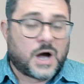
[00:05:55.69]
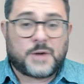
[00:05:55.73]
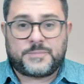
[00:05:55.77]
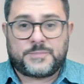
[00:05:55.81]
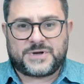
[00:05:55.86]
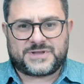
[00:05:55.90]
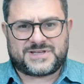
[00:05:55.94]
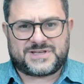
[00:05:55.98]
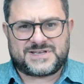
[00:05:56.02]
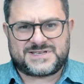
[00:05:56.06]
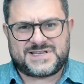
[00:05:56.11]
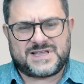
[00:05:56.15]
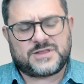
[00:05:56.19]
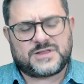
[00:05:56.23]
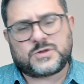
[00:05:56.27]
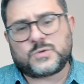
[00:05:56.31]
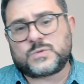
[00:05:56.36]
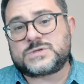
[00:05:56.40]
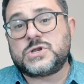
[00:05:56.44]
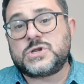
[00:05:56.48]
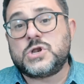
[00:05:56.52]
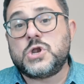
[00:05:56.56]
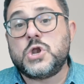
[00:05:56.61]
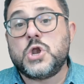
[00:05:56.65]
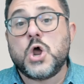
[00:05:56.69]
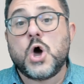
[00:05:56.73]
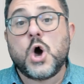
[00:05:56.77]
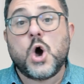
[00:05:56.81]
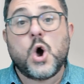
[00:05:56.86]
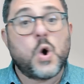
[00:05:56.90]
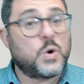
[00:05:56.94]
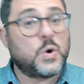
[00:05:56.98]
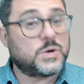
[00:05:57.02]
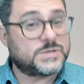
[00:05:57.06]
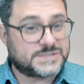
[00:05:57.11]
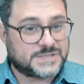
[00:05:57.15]
Um, but to say that there was
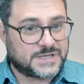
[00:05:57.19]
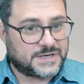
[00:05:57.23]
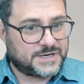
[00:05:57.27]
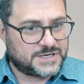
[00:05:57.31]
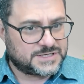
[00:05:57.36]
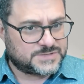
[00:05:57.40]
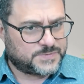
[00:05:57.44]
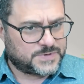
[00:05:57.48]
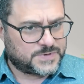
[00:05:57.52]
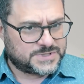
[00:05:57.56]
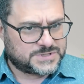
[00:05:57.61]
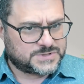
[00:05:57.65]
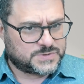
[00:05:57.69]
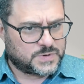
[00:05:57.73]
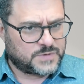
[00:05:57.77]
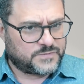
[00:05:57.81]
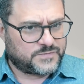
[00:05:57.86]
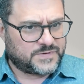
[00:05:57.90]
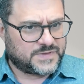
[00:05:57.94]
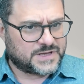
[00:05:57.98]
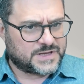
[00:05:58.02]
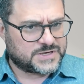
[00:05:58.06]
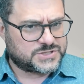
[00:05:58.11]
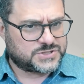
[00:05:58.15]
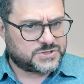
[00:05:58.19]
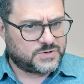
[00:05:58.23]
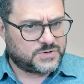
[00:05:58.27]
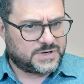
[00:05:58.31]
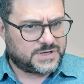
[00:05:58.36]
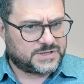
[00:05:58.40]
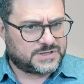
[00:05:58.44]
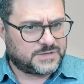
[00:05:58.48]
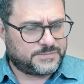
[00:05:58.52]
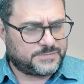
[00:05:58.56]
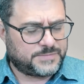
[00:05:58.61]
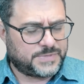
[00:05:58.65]
no studies whatsoever that
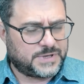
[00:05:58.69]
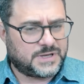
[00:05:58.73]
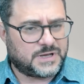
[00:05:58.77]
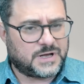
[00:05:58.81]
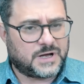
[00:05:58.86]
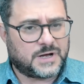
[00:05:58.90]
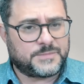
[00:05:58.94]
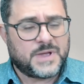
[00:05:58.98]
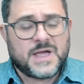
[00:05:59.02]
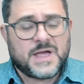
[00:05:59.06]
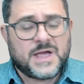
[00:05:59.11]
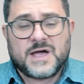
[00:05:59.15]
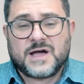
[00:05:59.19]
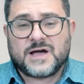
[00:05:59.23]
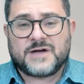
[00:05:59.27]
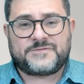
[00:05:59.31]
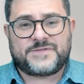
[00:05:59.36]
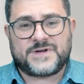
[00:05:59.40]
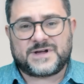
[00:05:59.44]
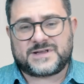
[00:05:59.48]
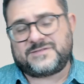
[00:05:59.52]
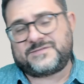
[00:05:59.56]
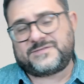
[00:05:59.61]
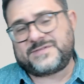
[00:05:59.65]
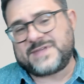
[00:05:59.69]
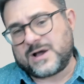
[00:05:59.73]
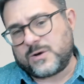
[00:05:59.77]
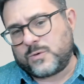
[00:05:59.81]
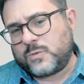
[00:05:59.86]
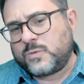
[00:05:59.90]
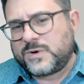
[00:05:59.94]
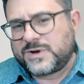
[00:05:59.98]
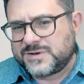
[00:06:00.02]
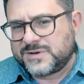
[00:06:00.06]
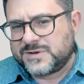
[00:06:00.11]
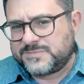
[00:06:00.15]
showed it to be um, effective,
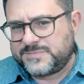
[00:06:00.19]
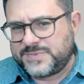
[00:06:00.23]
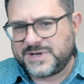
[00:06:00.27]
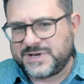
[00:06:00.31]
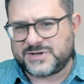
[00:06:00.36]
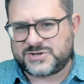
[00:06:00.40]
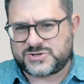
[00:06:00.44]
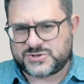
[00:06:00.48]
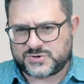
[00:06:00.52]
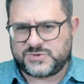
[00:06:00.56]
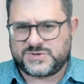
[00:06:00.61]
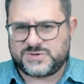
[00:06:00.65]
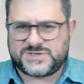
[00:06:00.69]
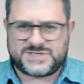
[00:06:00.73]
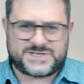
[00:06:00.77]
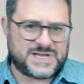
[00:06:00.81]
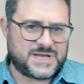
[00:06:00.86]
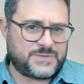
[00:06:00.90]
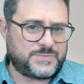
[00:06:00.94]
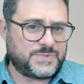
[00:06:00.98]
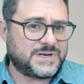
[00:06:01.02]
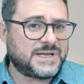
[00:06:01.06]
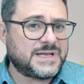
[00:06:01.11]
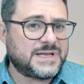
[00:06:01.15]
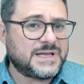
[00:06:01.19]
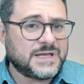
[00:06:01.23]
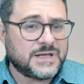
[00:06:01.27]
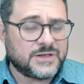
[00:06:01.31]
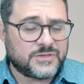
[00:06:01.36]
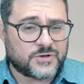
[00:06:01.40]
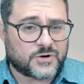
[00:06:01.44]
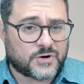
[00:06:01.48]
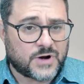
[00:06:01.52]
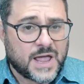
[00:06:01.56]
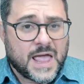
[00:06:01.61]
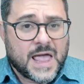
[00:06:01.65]
that wouldn't be a true statement
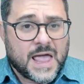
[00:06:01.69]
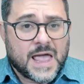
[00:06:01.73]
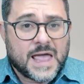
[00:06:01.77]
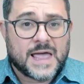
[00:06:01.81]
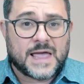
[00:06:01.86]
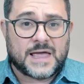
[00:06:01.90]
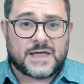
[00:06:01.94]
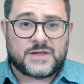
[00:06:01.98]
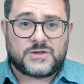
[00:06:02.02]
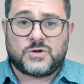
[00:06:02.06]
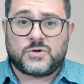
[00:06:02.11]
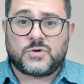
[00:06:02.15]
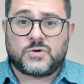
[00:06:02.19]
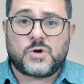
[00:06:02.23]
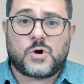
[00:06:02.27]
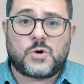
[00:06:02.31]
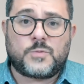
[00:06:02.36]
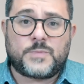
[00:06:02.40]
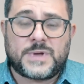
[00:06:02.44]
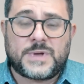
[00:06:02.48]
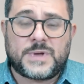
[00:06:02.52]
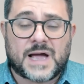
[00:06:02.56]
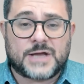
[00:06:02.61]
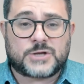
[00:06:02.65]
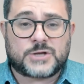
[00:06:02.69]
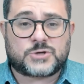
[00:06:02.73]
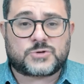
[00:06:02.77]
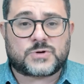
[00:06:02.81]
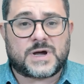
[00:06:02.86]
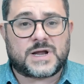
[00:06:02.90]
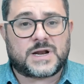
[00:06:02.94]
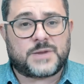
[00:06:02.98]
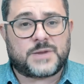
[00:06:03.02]
either. And you know me,